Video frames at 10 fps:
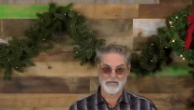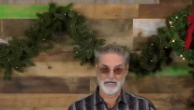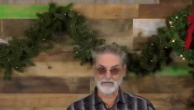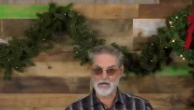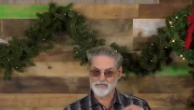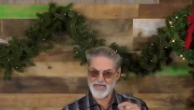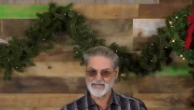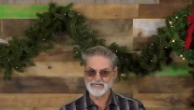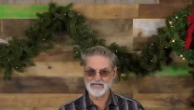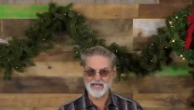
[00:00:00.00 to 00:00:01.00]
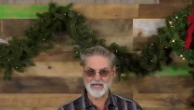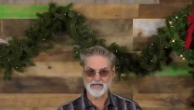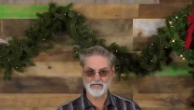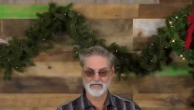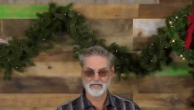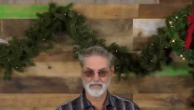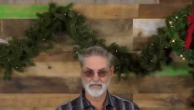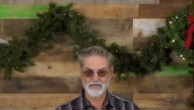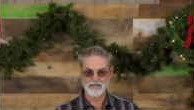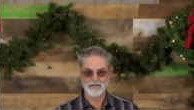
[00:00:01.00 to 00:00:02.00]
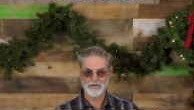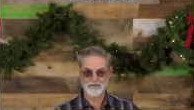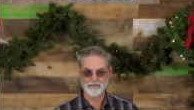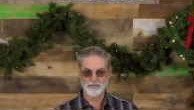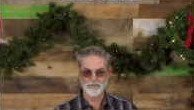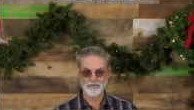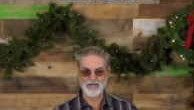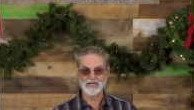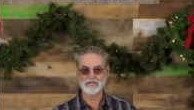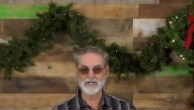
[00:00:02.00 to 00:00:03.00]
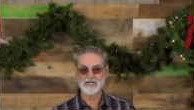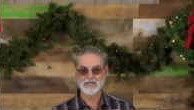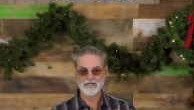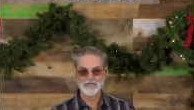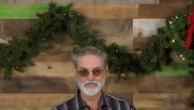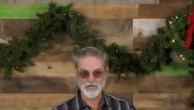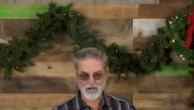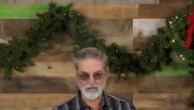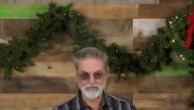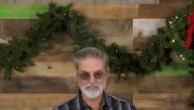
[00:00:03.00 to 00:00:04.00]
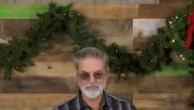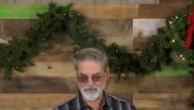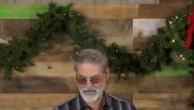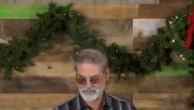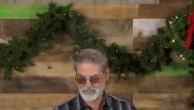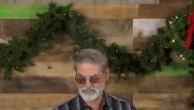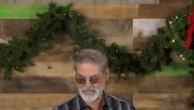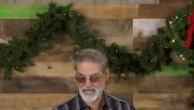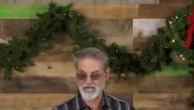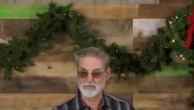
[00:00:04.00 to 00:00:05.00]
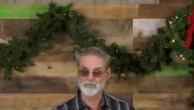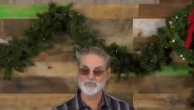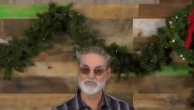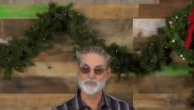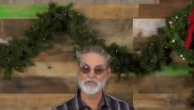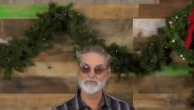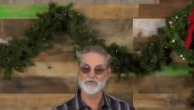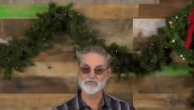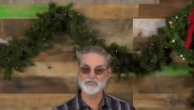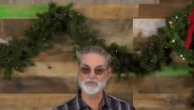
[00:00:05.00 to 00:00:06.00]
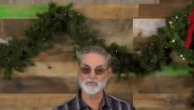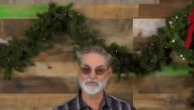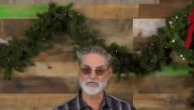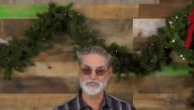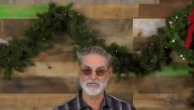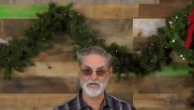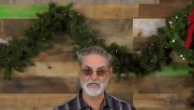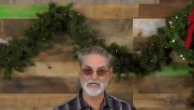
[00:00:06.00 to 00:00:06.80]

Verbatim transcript: And on that day, when Charles Francis Adams went fishing with his son.